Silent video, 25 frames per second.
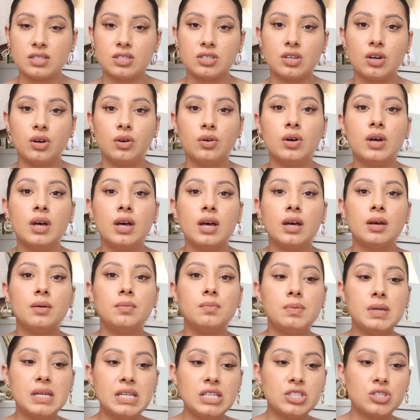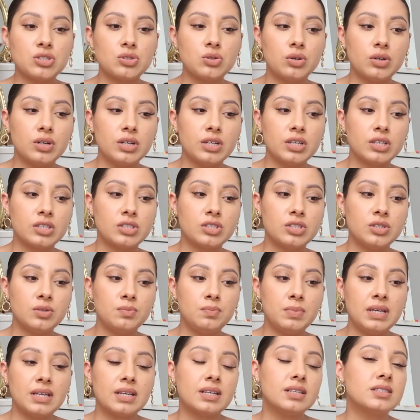So be sure to
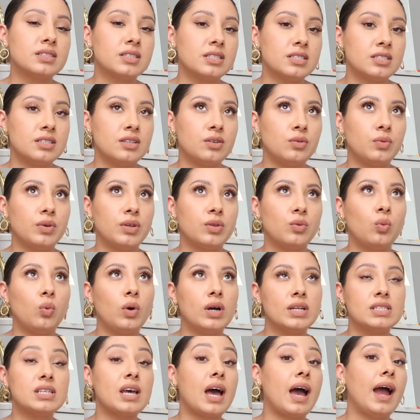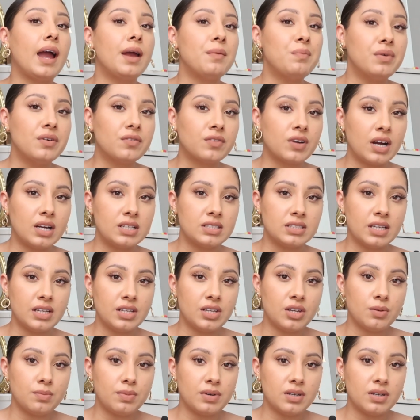be consistent with what type of content you're